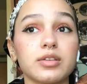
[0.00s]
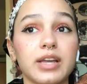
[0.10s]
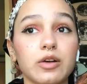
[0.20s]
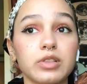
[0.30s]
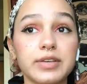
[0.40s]

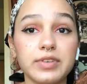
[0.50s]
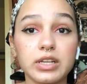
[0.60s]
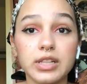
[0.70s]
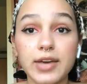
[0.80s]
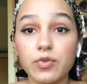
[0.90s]
now living a
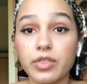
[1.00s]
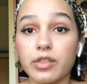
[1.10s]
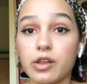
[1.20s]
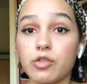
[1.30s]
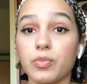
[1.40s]
life with
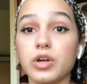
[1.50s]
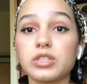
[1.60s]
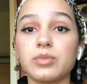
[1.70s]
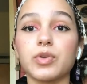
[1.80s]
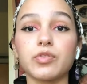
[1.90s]
another
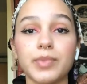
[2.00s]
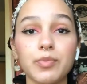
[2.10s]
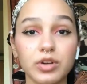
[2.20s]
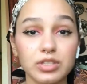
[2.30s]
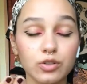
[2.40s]
person, but remember,
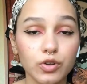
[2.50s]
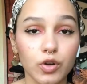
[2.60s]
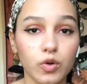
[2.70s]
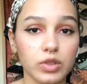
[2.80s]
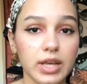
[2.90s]
it's still your
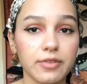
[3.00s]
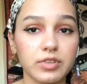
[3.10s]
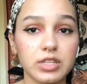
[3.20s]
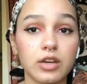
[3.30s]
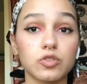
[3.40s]
own life.
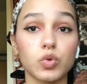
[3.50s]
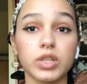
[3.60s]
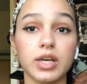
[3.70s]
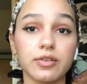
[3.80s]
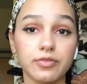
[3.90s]
It's not a joint
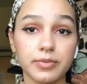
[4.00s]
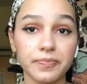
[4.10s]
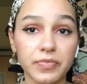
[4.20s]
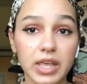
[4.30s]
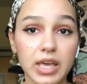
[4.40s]
life.
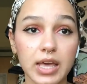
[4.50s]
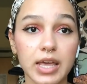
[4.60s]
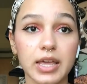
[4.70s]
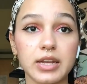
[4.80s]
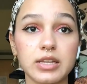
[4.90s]

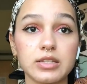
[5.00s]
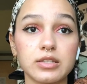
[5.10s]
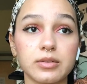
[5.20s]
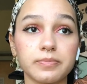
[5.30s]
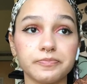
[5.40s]
It
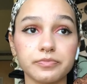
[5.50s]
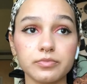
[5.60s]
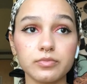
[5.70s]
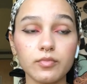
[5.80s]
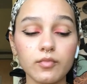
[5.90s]
is,
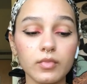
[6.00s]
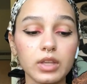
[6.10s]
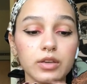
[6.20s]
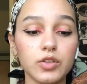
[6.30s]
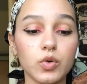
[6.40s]

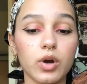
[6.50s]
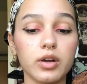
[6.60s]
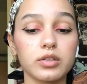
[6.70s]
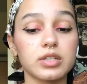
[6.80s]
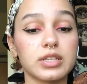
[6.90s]
you are
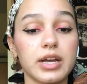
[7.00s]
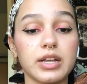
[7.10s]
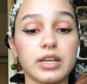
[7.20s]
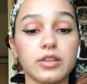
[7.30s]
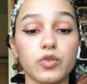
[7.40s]

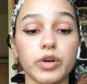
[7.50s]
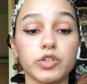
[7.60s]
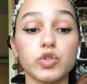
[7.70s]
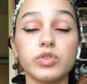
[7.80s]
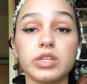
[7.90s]
deciding, you are
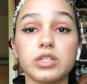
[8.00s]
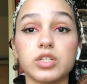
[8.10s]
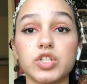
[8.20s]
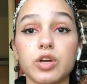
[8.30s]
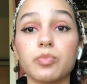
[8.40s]
choosing to
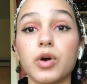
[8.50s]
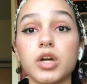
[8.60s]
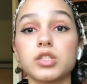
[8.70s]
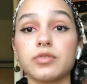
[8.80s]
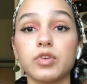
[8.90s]
share
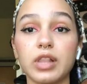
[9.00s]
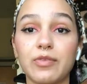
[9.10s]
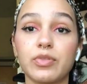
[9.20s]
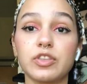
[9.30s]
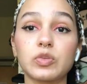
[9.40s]
parts of your life
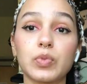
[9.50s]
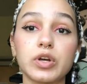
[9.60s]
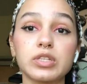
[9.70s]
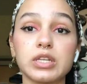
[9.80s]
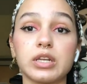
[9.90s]
with this
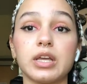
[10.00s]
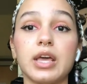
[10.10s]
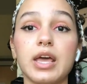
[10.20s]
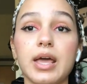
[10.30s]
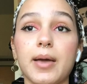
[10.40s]
person,
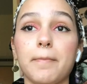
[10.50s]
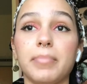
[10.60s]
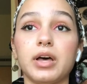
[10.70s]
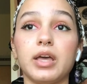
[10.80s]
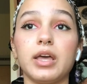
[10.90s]

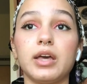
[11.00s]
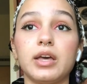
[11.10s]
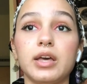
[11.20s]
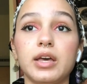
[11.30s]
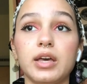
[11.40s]
but
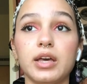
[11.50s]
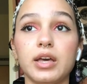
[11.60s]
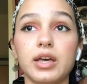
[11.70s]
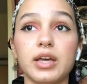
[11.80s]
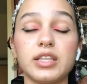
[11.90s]

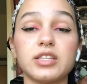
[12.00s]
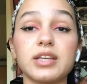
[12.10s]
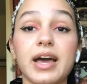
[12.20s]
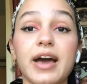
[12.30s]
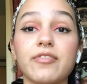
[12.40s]
it doesn't
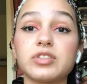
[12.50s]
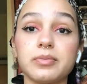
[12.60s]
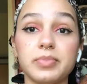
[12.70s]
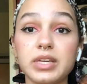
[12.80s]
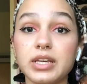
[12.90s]
have to
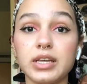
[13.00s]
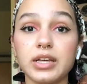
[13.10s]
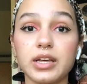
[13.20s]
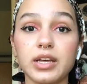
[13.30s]
be